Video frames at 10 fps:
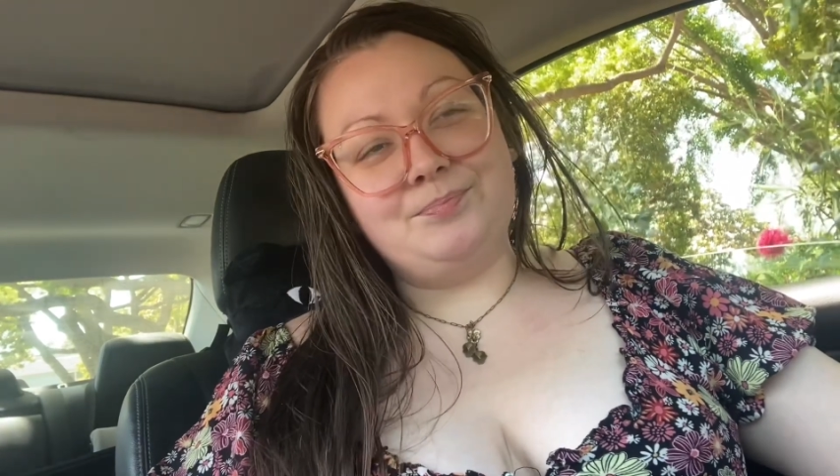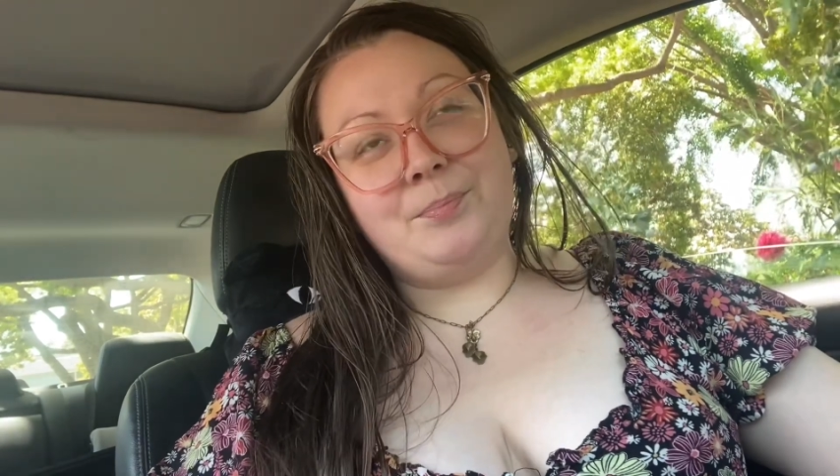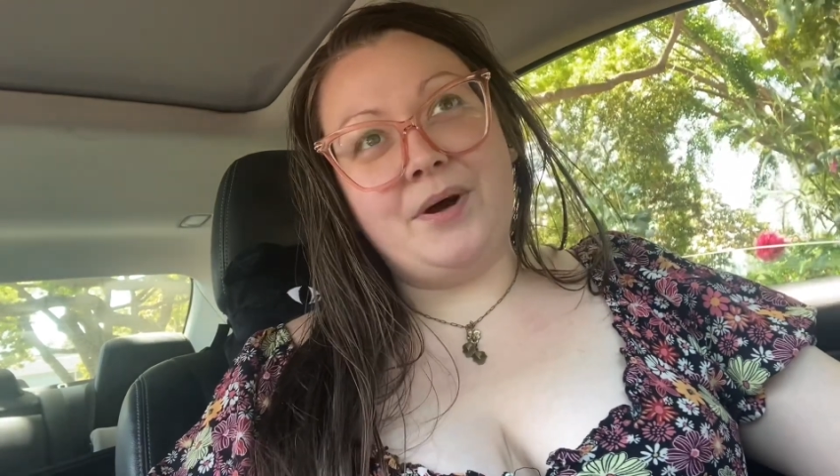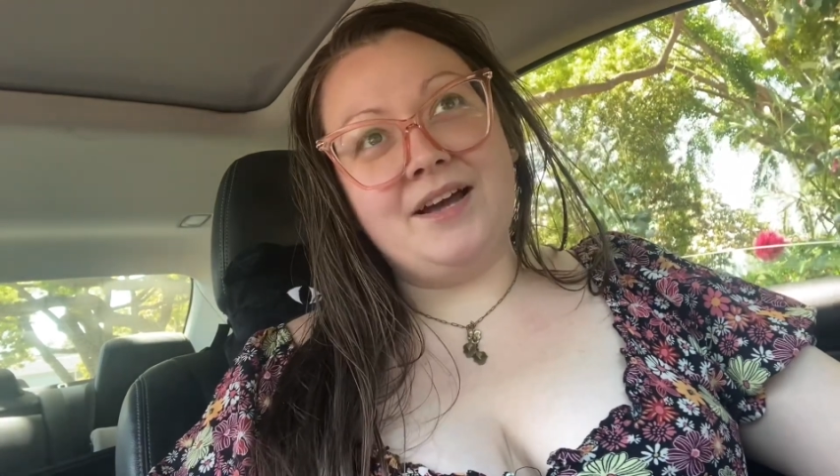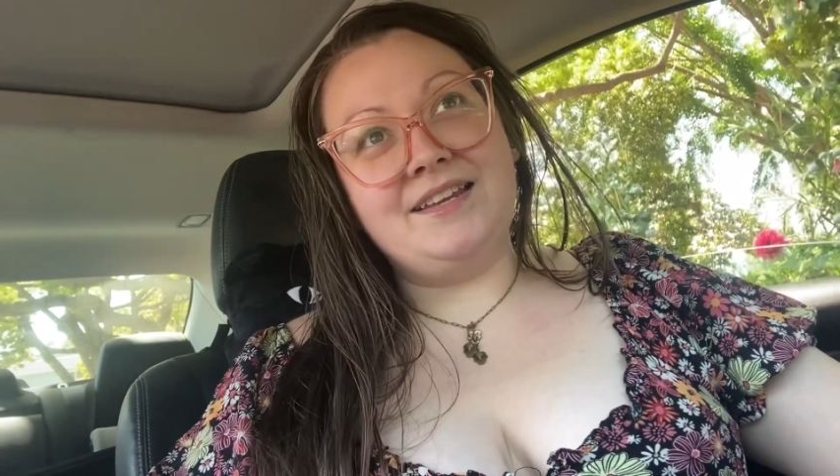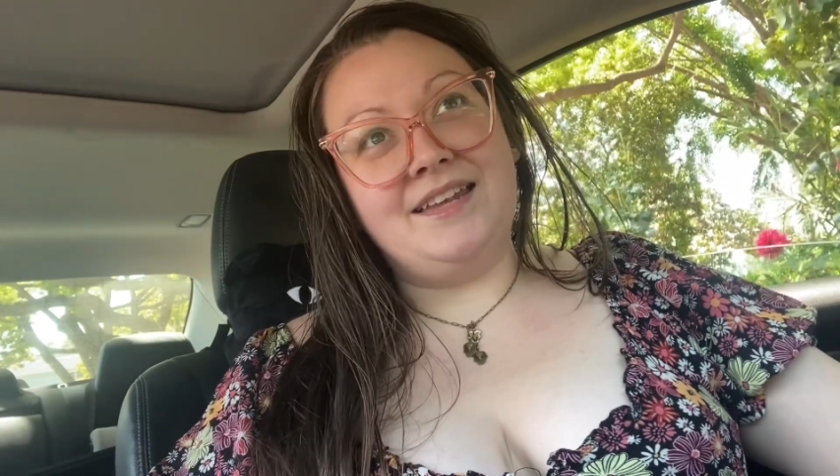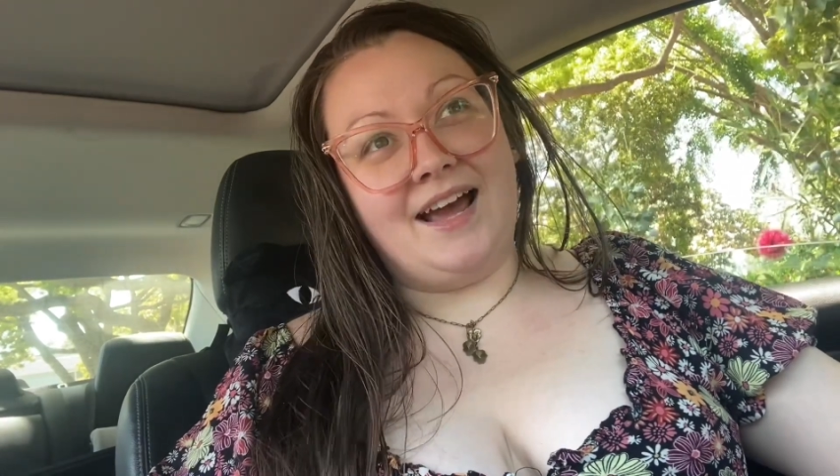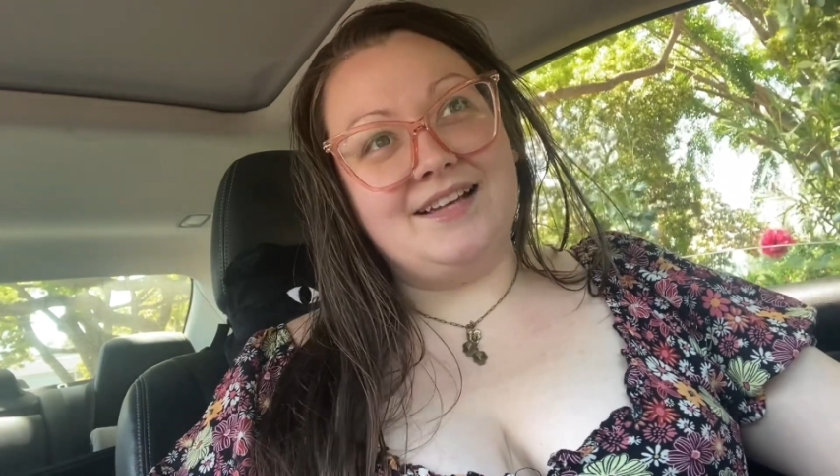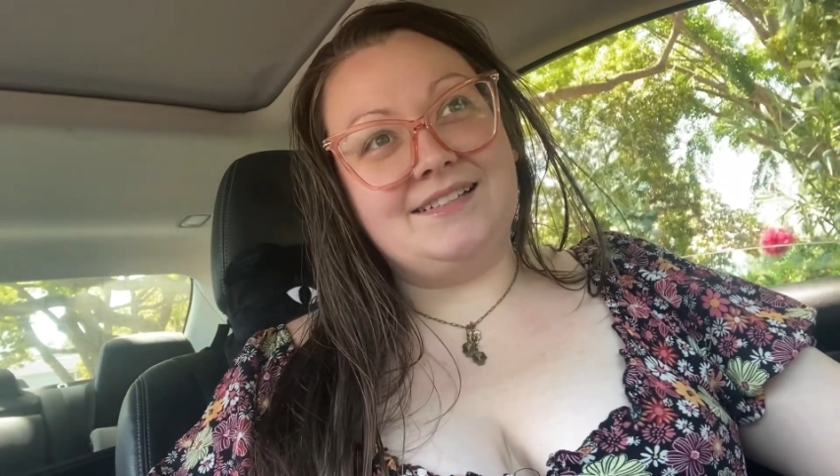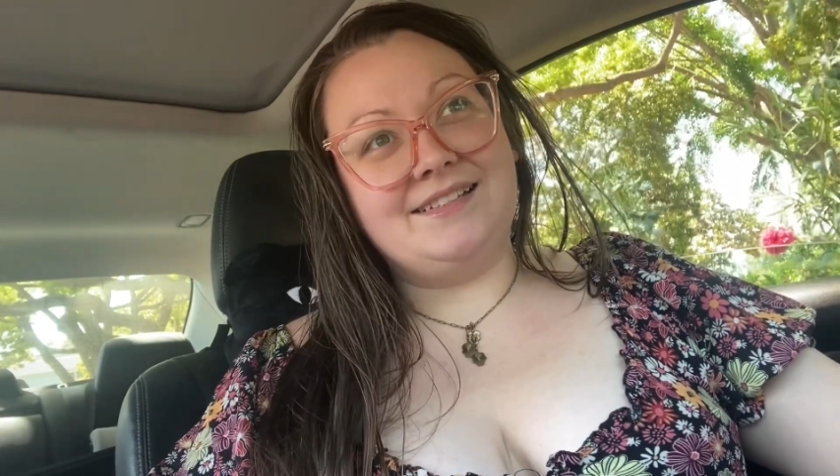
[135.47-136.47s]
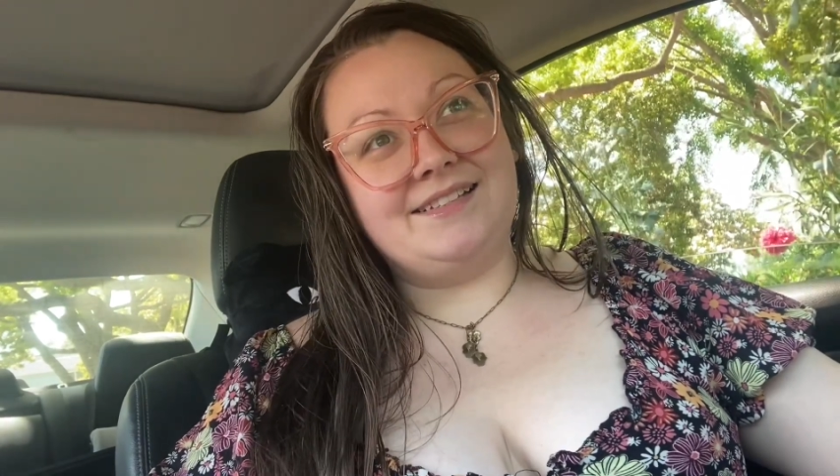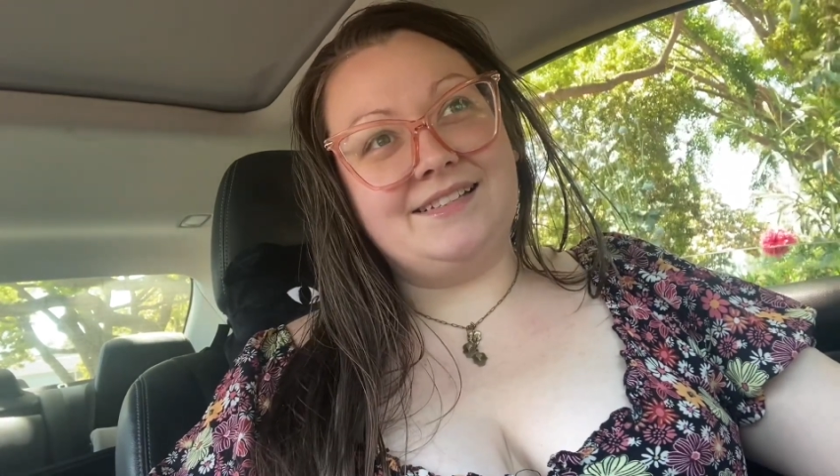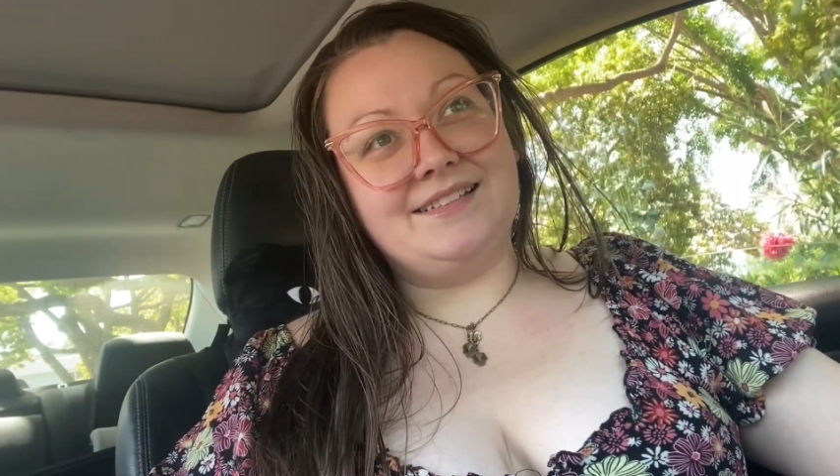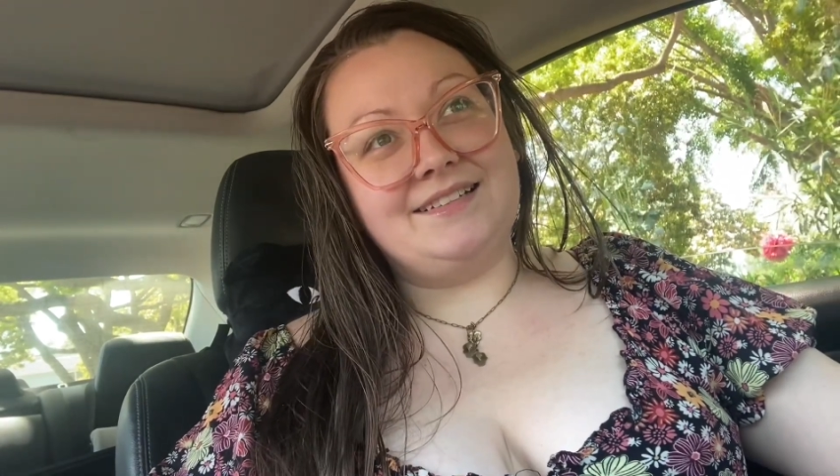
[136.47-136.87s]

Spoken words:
But yes,